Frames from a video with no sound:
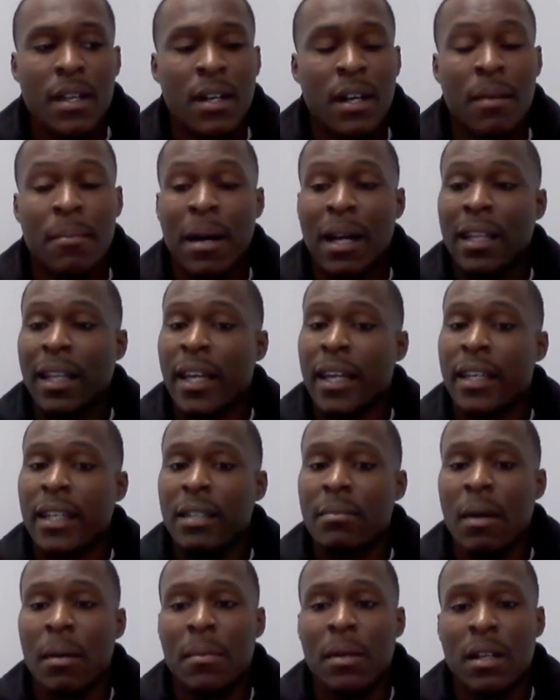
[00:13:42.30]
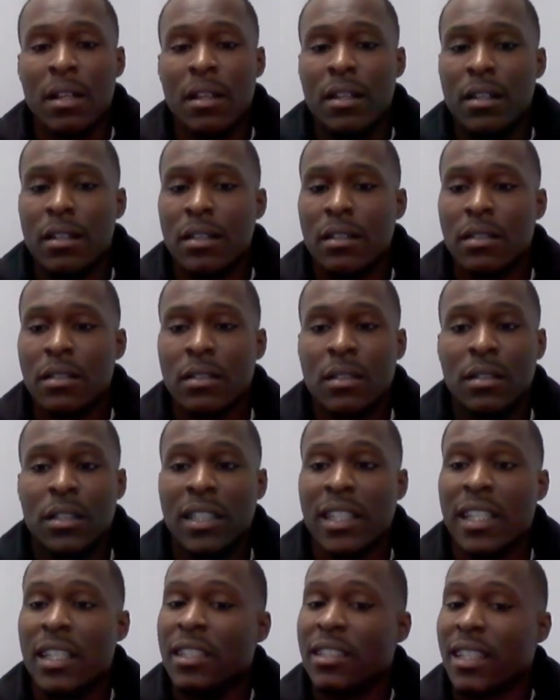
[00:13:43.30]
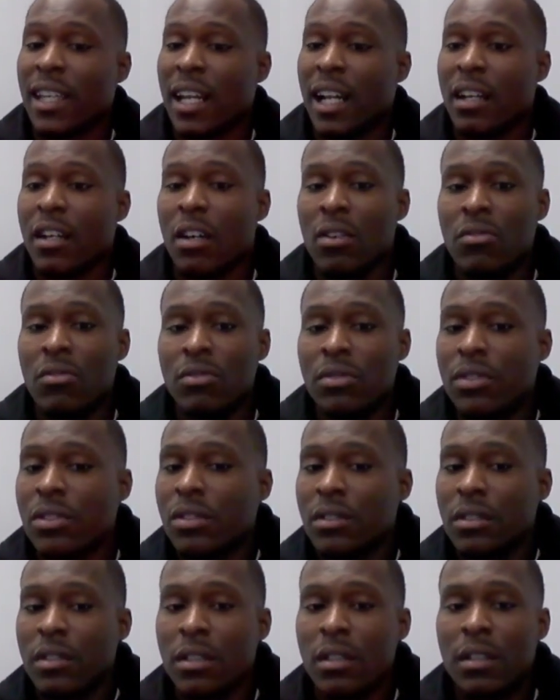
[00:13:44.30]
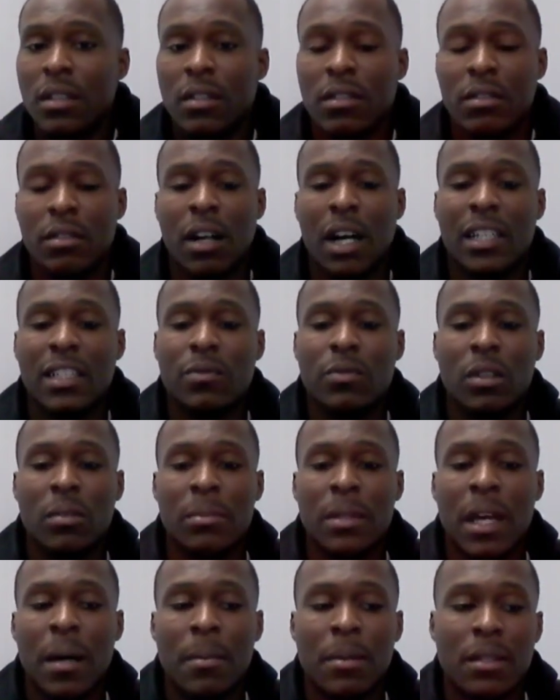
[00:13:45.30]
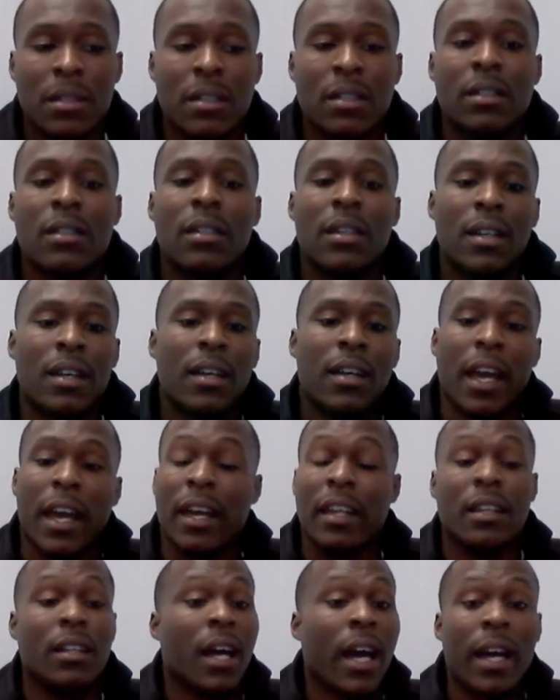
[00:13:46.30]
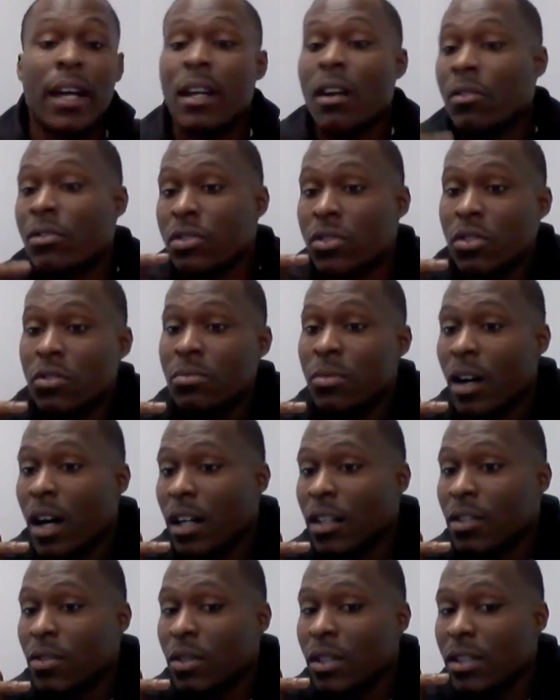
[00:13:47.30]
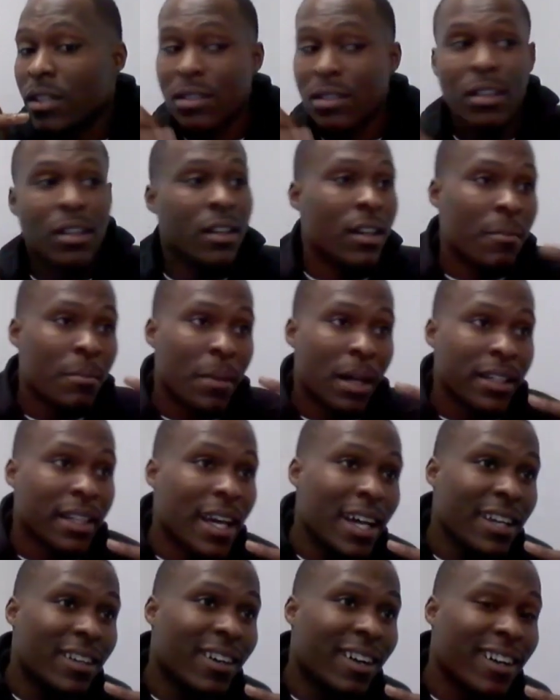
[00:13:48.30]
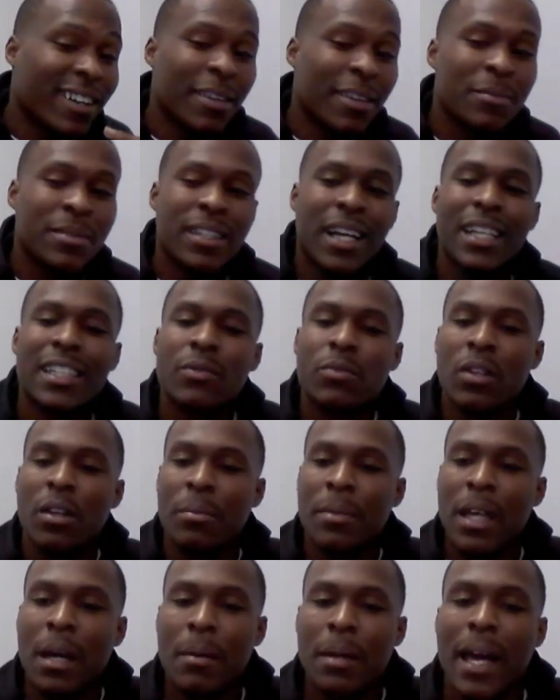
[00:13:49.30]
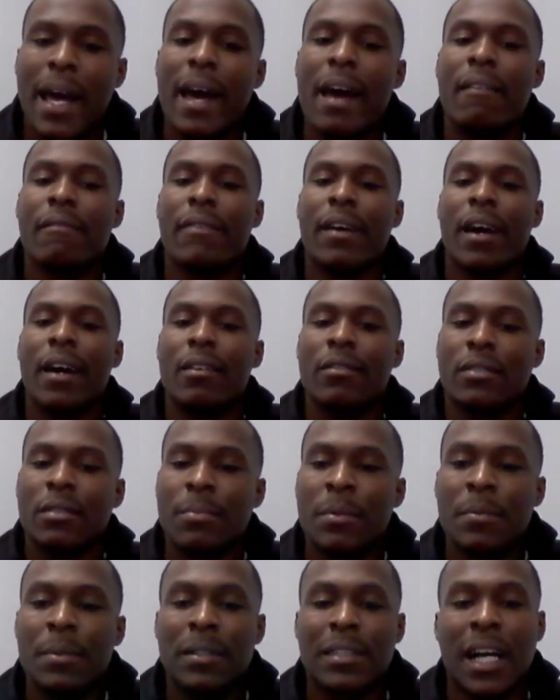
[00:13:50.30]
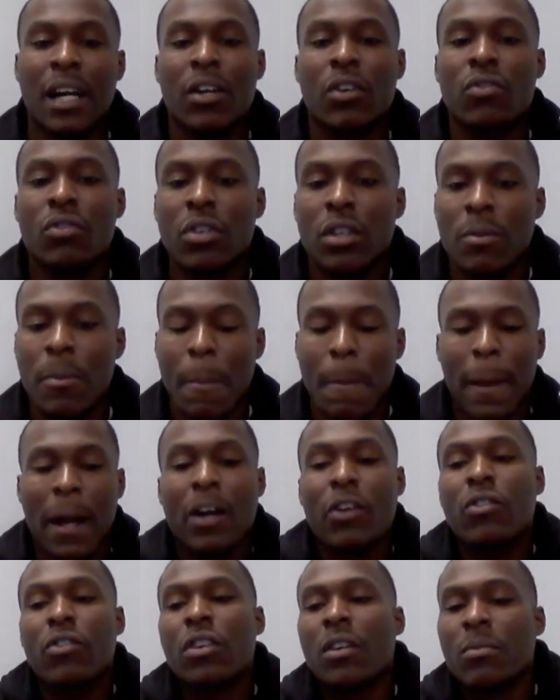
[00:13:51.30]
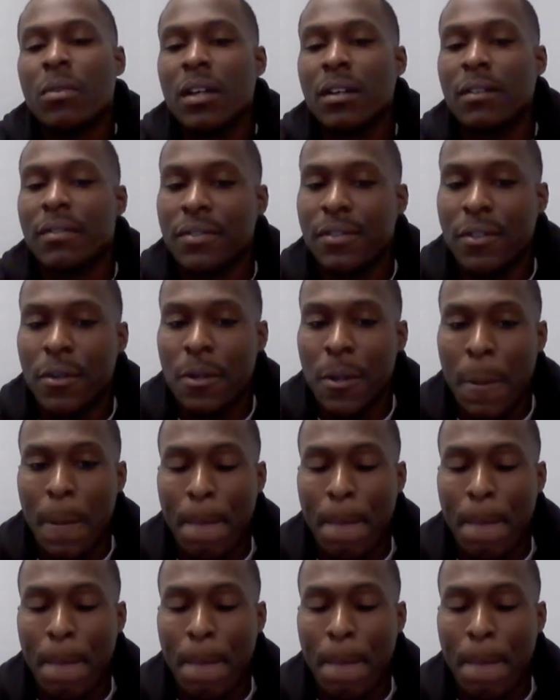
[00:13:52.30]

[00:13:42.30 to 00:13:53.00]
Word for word: uh, my lady, my mother, the kids that I coach. You know, I just want to be able to. Hey, hey, Coach Hoop know how to do this, or my dad. Uh, you know what I'm saying I just want to be able to add value to people because I grew up. I grew up rough.